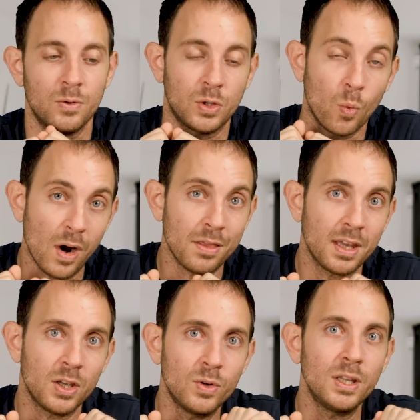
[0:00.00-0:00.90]
the, the one
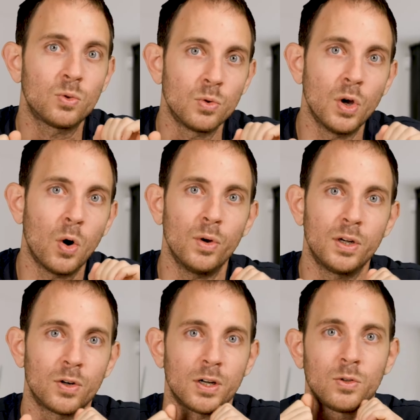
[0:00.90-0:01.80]
thing you need to know
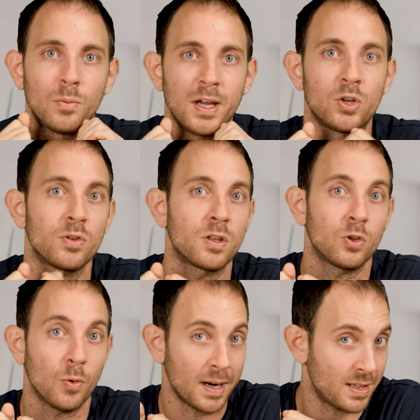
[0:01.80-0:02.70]
in order to make sure
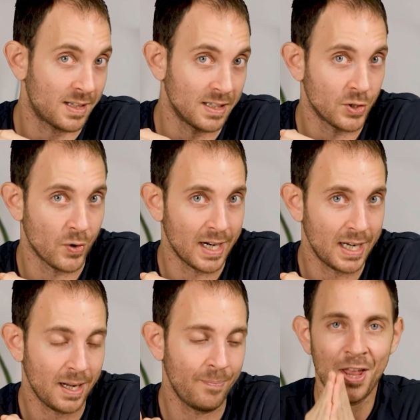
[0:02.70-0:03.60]
that nobody steals your
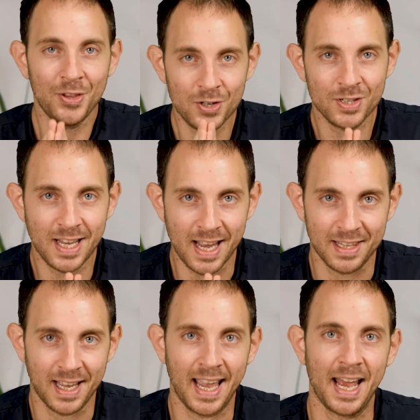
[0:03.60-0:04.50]
idea.
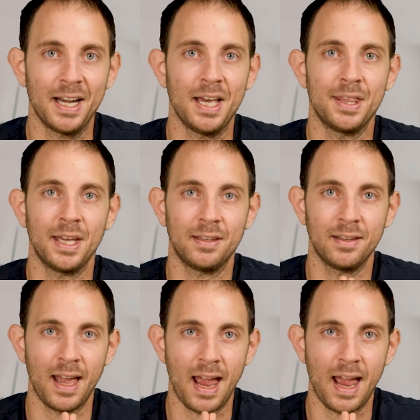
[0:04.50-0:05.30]
Understand again that